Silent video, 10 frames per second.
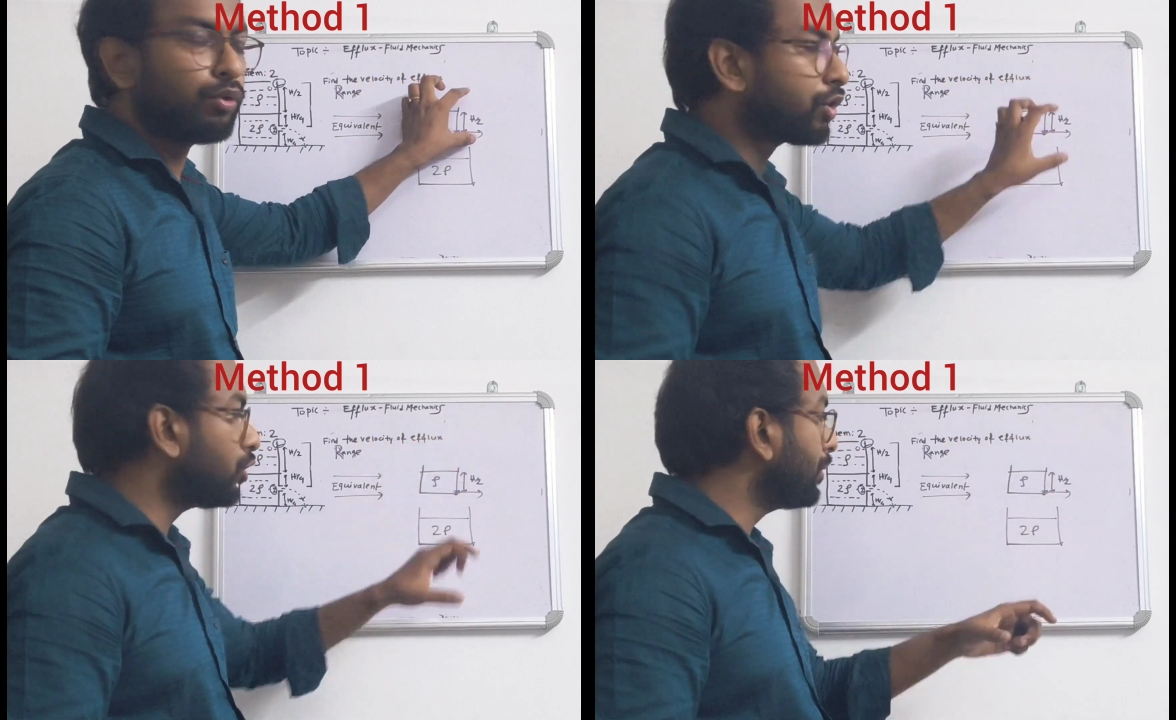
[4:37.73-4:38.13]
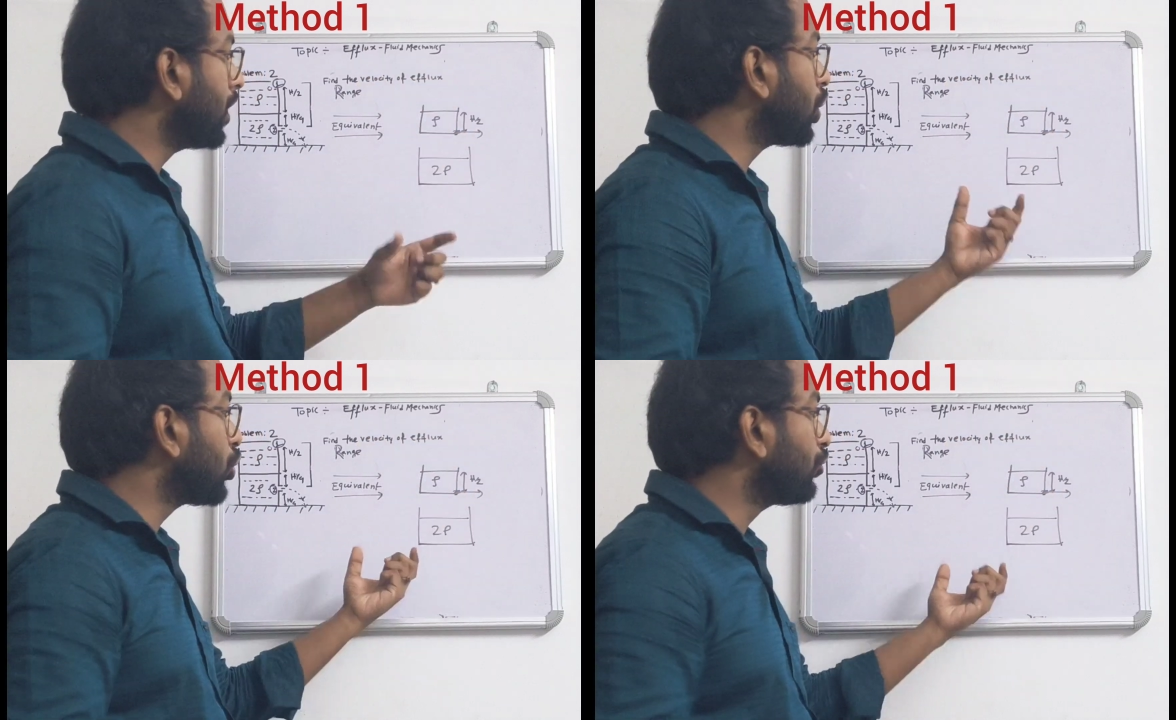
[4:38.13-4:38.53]
What will be
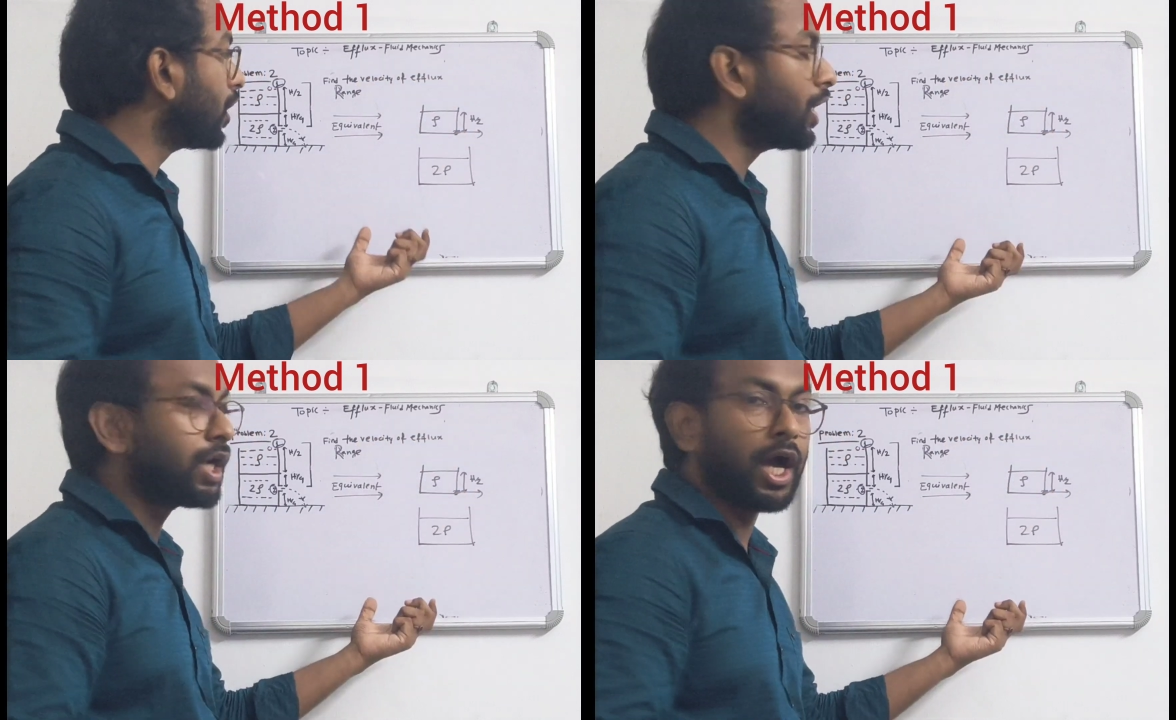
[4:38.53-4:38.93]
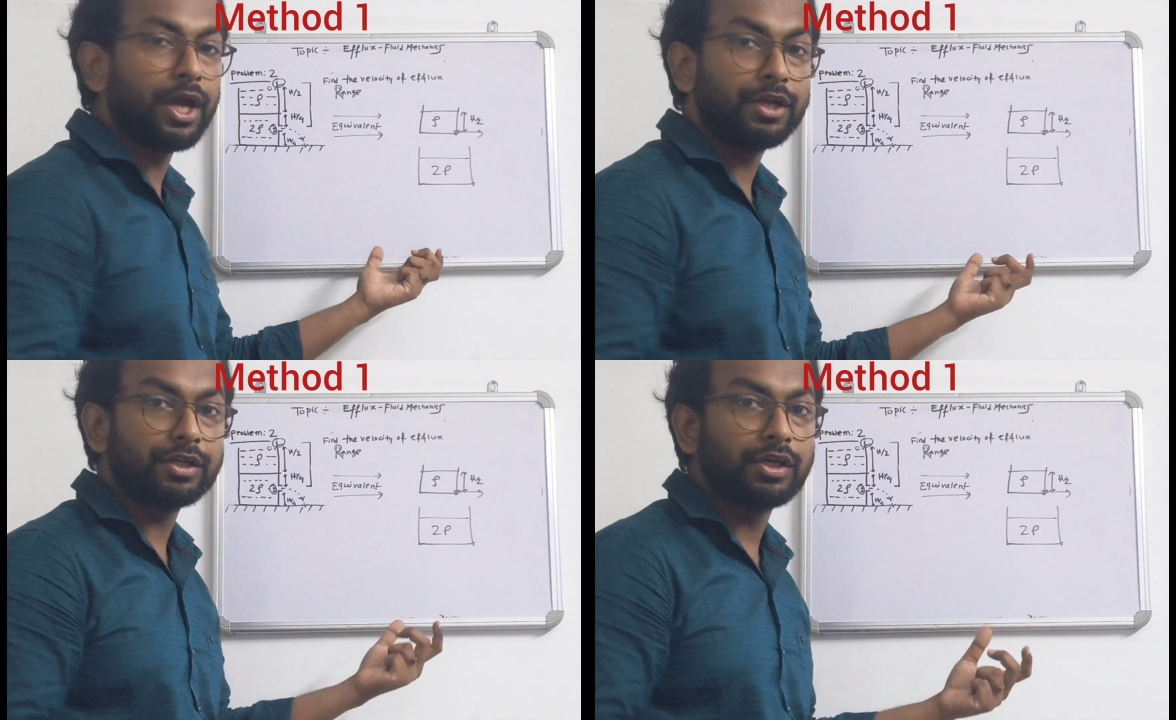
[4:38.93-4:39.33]
the equivalent
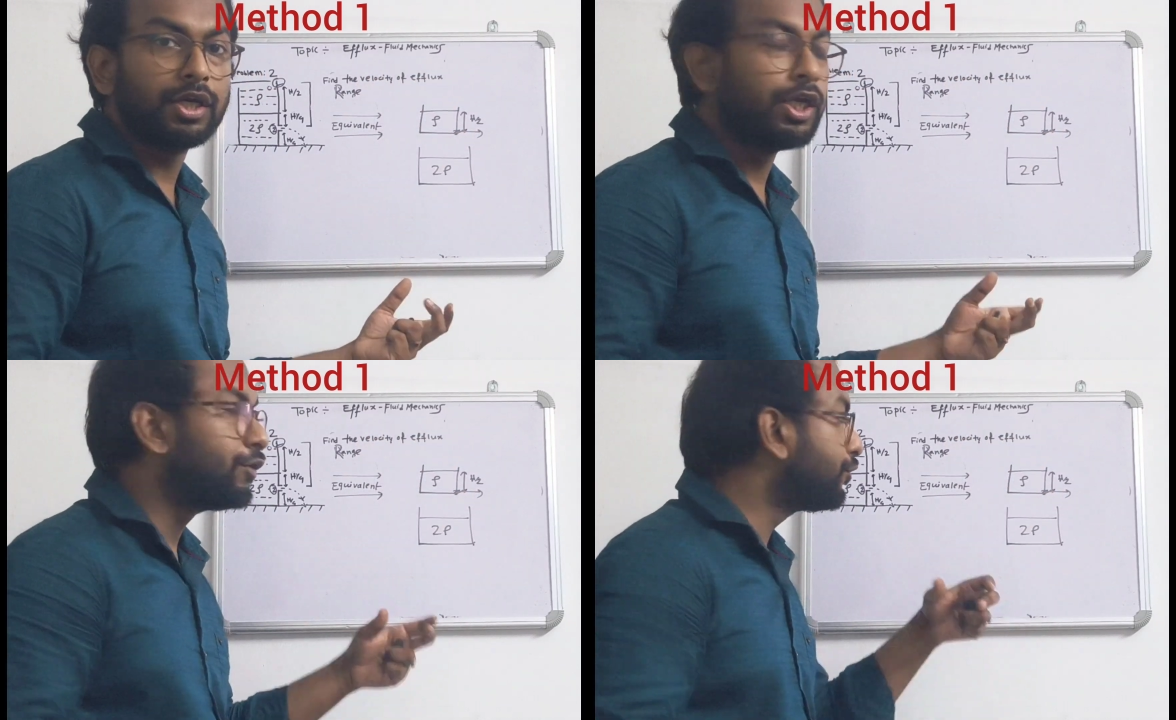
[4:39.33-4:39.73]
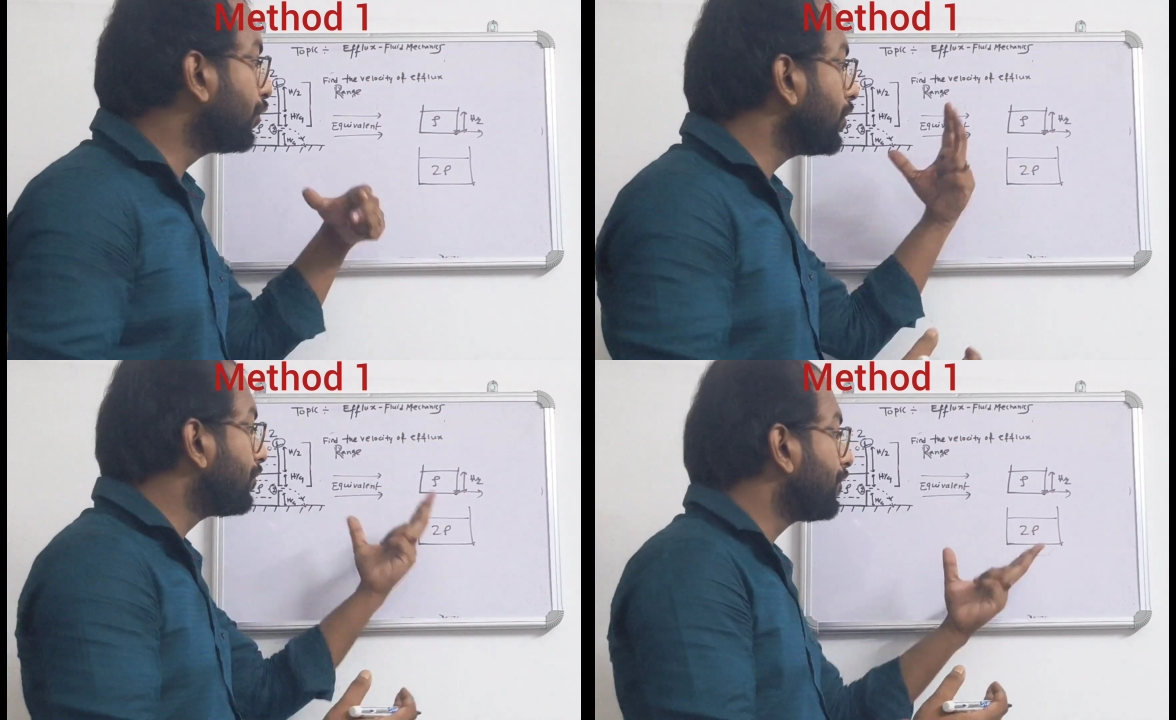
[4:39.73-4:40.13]
height if
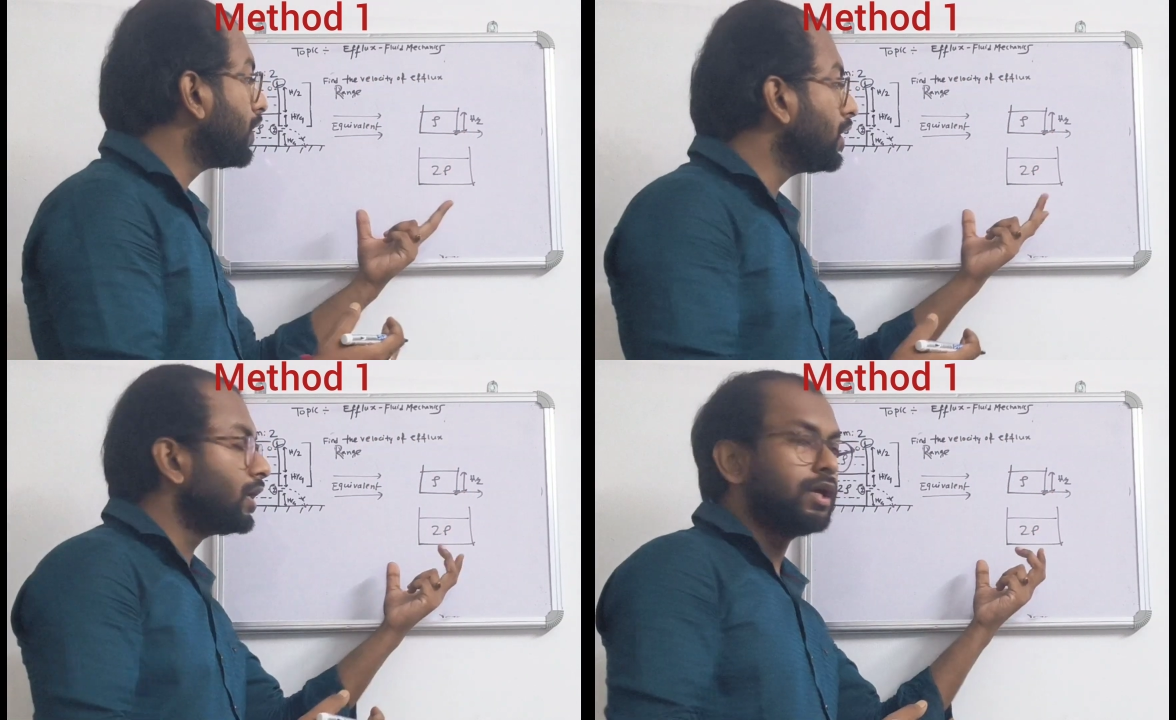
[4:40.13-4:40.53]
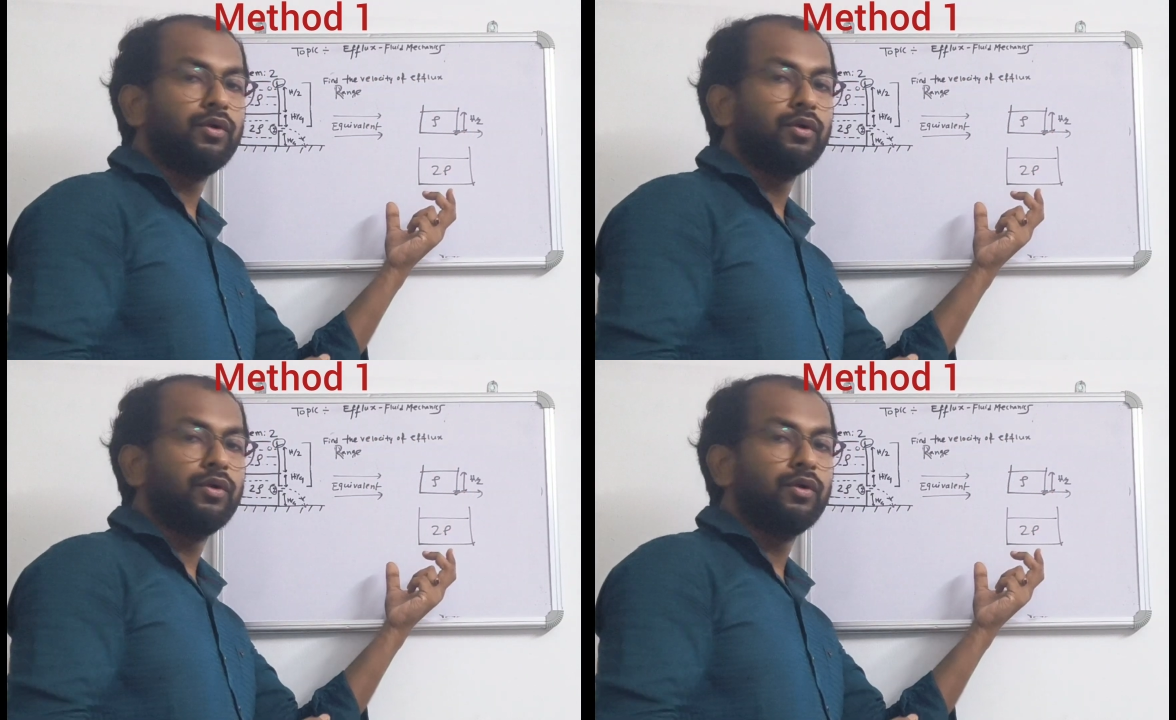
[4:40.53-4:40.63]
we fill